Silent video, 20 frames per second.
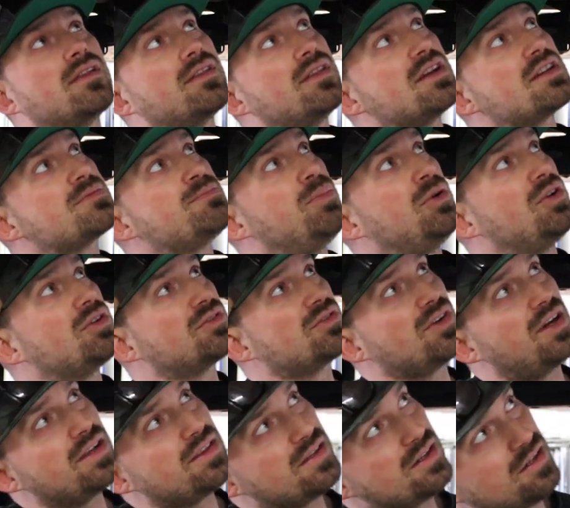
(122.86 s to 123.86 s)
this bolt
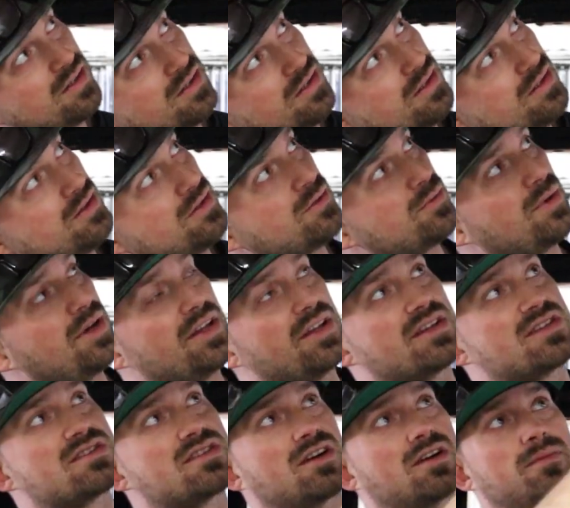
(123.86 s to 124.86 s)
right there in the
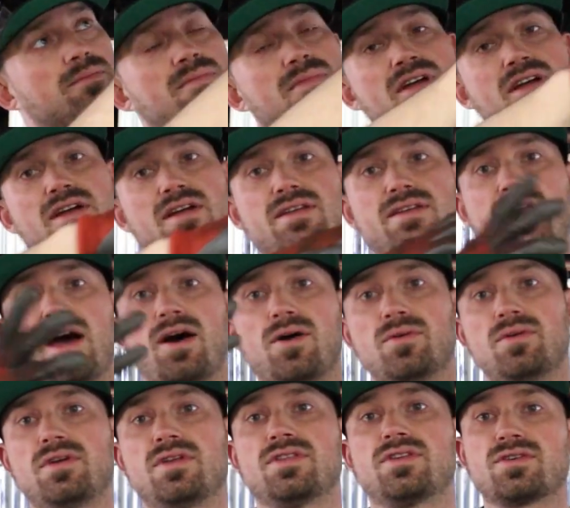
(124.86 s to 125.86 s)
radius arm.
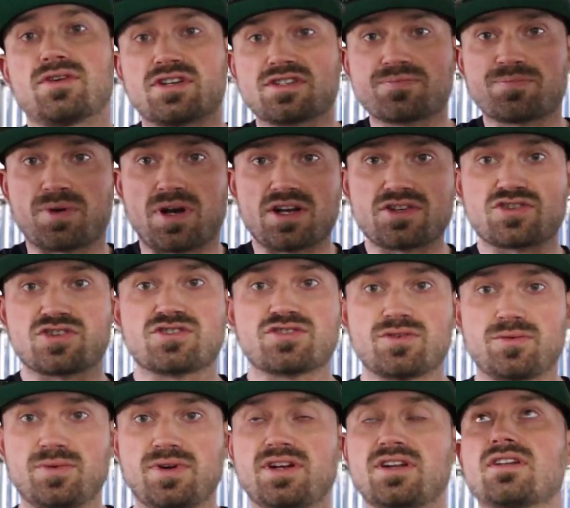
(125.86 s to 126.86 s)
Now, there is pressure,
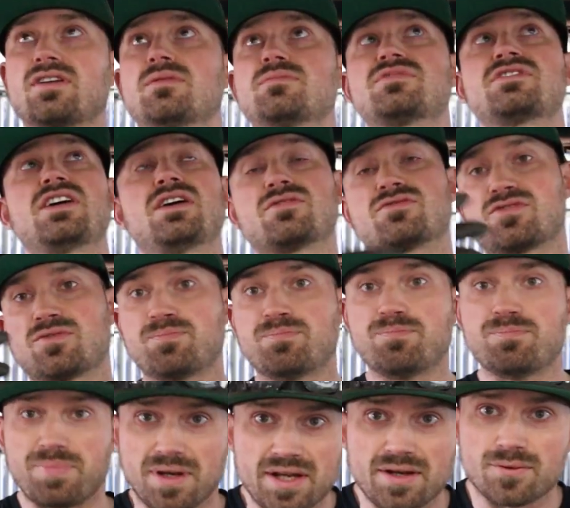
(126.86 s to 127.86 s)
so when it comes down, so
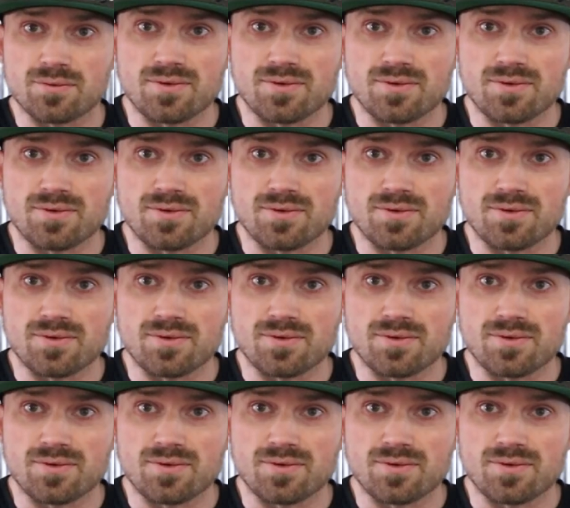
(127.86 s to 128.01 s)
be